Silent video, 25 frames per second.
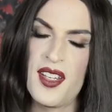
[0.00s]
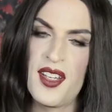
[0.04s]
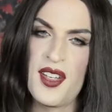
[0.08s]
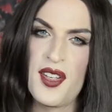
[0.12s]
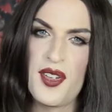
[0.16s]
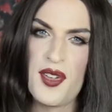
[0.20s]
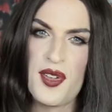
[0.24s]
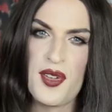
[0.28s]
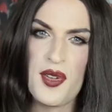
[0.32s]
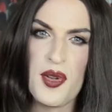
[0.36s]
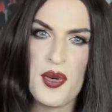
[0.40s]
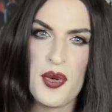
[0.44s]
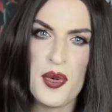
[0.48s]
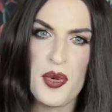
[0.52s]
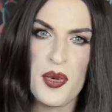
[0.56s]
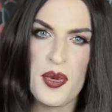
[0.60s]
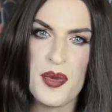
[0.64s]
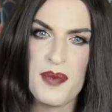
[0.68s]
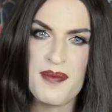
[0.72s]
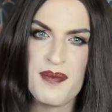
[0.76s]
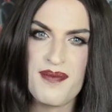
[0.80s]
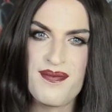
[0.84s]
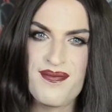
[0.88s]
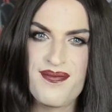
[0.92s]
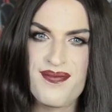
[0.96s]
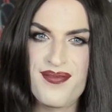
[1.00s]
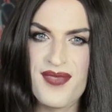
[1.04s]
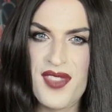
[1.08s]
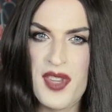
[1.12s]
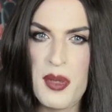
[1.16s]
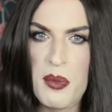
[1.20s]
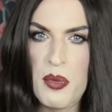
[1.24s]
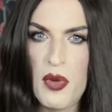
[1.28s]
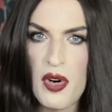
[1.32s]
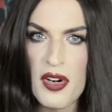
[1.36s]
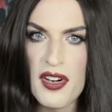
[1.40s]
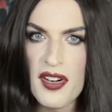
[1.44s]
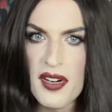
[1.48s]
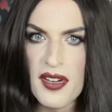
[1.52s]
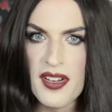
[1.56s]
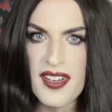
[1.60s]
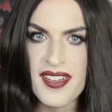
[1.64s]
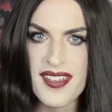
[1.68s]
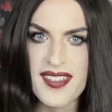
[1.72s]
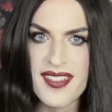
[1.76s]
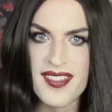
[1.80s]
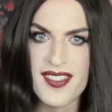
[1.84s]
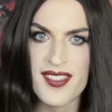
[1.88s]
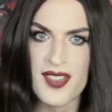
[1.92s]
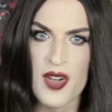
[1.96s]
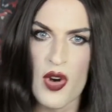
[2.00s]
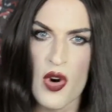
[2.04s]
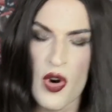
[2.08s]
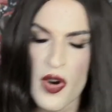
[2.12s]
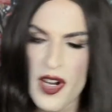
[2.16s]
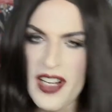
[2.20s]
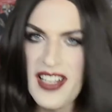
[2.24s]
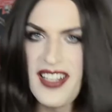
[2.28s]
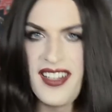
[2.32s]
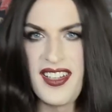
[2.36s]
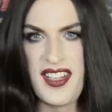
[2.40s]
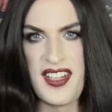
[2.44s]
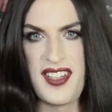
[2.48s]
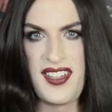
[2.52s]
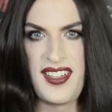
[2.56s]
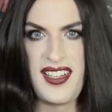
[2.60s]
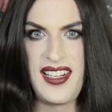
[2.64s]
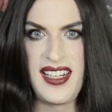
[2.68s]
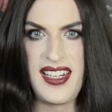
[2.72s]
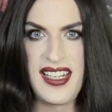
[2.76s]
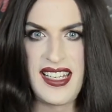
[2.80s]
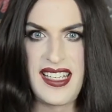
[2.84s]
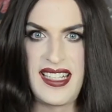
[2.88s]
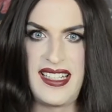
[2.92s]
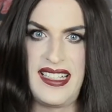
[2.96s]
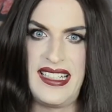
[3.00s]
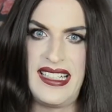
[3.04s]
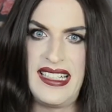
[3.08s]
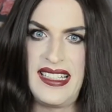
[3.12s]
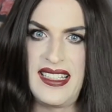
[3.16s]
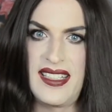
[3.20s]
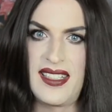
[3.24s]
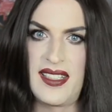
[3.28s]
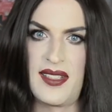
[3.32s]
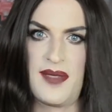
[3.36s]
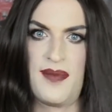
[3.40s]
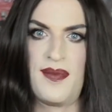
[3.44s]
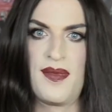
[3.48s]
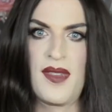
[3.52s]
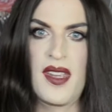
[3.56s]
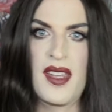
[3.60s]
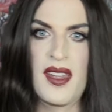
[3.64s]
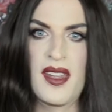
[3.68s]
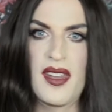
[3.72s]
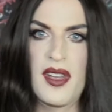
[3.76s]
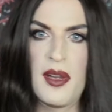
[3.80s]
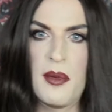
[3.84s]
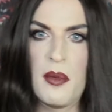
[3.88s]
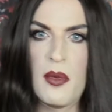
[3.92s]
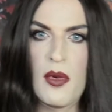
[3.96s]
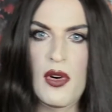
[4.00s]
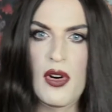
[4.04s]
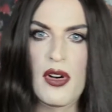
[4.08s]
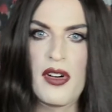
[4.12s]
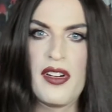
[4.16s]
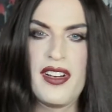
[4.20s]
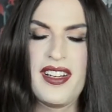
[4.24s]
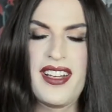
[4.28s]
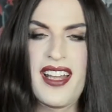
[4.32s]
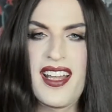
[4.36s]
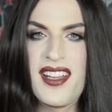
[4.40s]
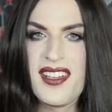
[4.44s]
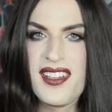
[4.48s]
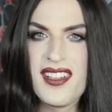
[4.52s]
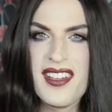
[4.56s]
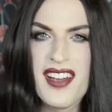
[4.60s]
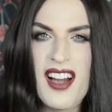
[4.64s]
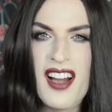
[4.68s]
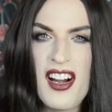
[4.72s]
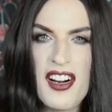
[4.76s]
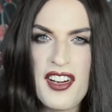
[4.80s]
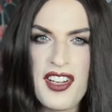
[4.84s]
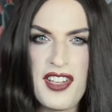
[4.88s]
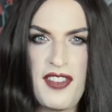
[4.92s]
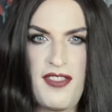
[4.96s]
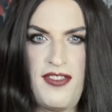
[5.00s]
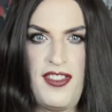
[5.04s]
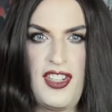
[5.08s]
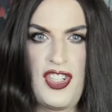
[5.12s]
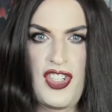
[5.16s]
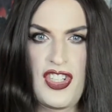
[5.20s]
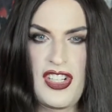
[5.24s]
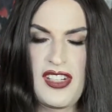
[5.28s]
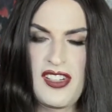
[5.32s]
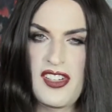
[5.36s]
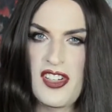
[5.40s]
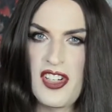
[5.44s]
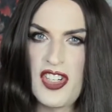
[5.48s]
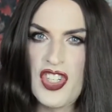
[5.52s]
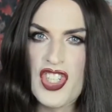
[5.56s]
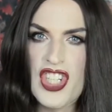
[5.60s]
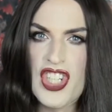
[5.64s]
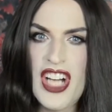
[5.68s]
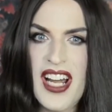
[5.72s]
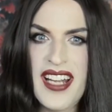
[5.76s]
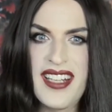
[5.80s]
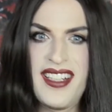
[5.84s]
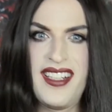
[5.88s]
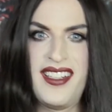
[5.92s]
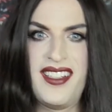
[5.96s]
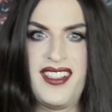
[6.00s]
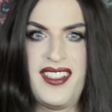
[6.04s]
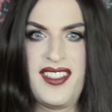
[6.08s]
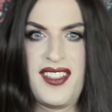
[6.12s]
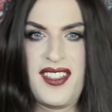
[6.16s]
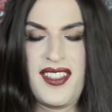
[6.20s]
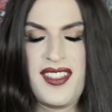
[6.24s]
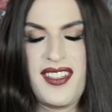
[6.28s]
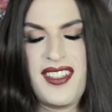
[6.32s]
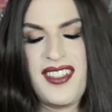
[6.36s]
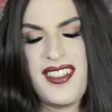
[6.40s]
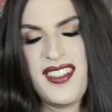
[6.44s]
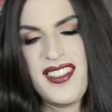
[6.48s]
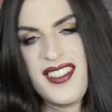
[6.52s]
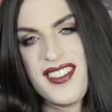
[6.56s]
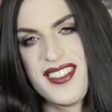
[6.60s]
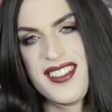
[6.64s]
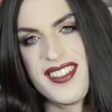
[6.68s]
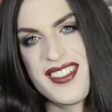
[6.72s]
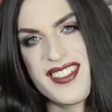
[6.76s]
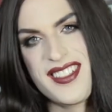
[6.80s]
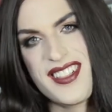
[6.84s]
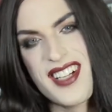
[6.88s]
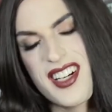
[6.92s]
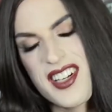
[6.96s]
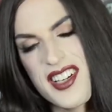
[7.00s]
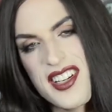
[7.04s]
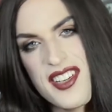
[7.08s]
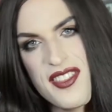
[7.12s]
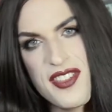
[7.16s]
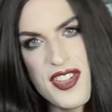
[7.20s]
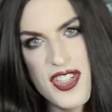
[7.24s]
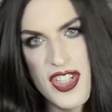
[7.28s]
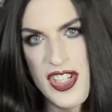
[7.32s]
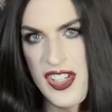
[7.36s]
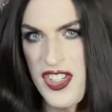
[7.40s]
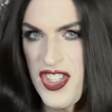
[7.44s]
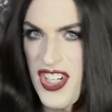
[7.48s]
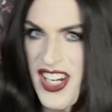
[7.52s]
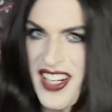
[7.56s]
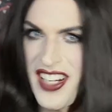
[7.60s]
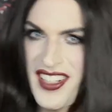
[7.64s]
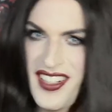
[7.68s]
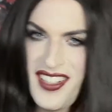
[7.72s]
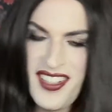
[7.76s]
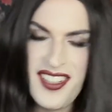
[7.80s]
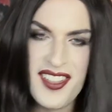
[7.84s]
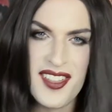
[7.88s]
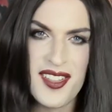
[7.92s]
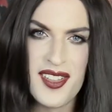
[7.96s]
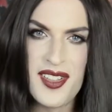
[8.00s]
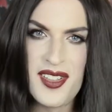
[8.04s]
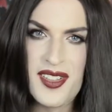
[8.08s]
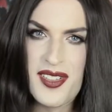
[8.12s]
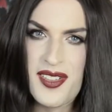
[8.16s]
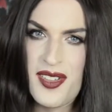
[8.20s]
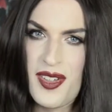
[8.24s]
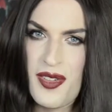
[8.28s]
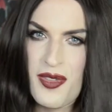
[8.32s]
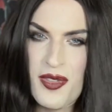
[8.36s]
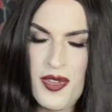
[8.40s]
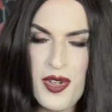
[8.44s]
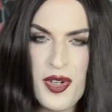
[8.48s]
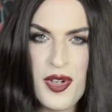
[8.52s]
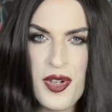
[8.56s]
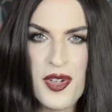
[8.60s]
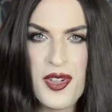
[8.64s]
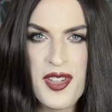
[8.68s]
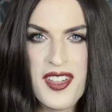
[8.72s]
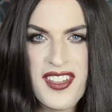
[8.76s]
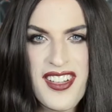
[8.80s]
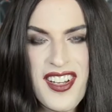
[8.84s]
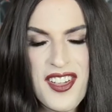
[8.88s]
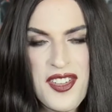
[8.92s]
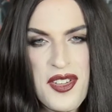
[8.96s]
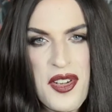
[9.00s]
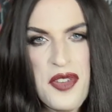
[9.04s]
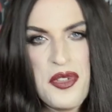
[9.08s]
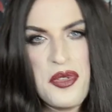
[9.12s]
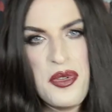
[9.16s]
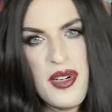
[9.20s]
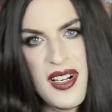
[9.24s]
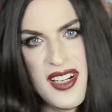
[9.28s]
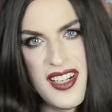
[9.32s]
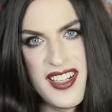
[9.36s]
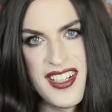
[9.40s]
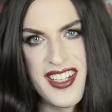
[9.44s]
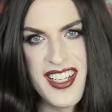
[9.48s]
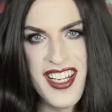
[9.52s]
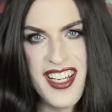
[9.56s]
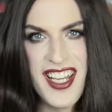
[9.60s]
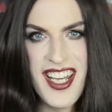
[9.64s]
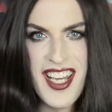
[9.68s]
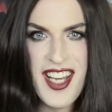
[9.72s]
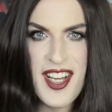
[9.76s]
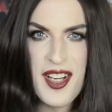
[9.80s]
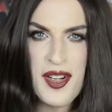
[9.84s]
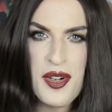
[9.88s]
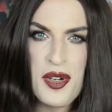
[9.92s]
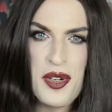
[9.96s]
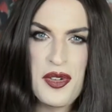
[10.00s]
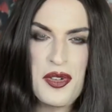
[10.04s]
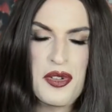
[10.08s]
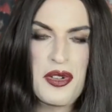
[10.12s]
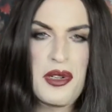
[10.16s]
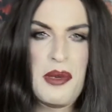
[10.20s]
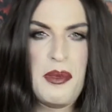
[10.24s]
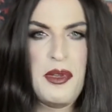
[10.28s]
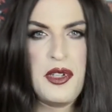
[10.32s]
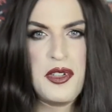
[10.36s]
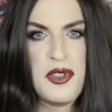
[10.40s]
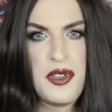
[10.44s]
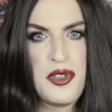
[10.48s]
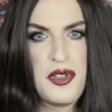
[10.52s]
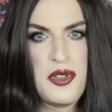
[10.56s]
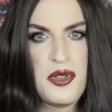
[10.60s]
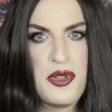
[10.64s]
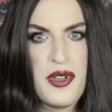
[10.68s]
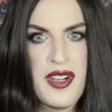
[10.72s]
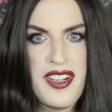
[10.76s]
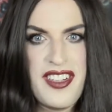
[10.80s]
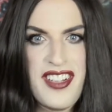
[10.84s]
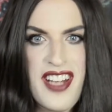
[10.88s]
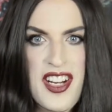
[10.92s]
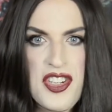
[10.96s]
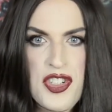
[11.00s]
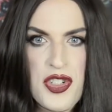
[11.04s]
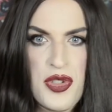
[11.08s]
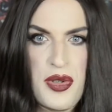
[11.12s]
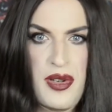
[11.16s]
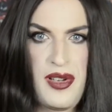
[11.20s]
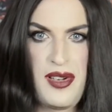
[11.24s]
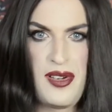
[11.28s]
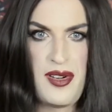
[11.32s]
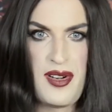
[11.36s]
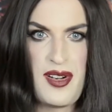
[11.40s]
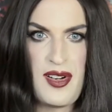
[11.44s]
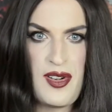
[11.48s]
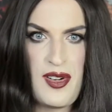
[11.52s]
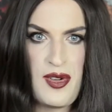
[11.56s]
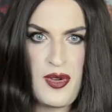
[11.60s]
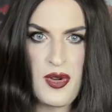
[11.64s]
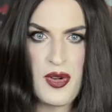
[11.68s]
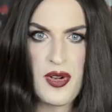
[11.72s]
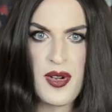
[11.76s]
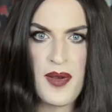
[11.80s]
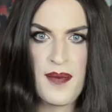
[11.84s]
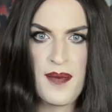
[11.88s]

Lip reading: So the more oily the silicone is, the more it has an artificial shininess, and an artificial shininess, of course, does not really contribute to a natural look.